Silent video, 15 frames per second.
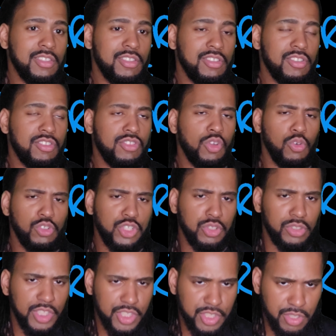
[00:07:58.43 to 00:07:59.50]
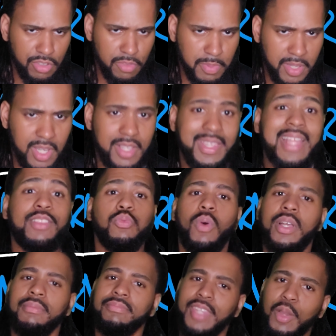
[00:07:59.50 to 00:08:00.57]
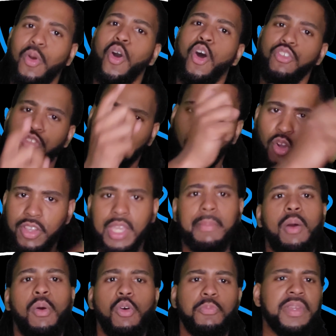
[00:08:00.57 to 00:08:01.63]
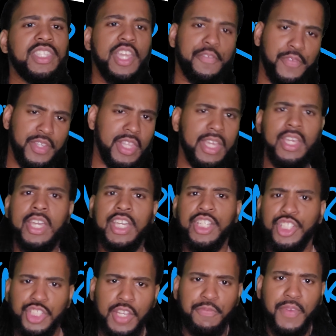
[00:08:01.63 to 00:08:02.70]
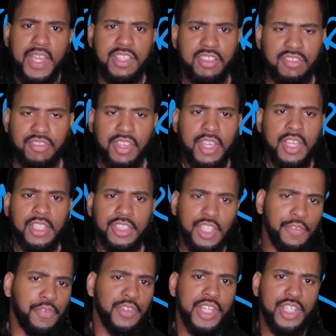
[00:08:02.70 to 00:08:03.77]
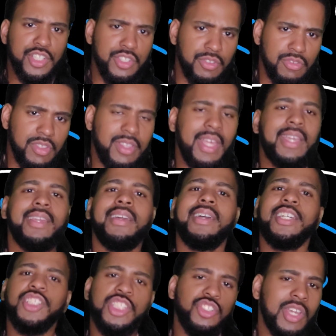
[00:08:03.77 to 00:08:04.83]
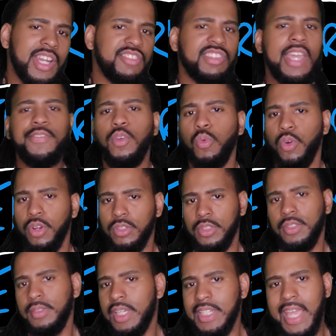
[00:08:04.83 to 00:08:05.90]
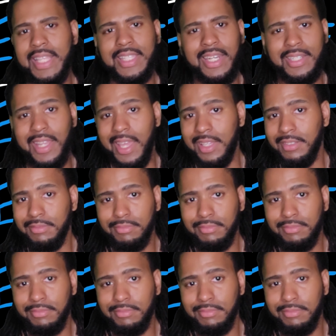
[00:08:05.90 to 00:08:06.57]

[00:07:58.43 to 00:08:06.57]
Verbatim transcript: social issues, because that's what they were also talking will be different. Like, she faces different issues. It's like, she's trying to save the world in the end of the day.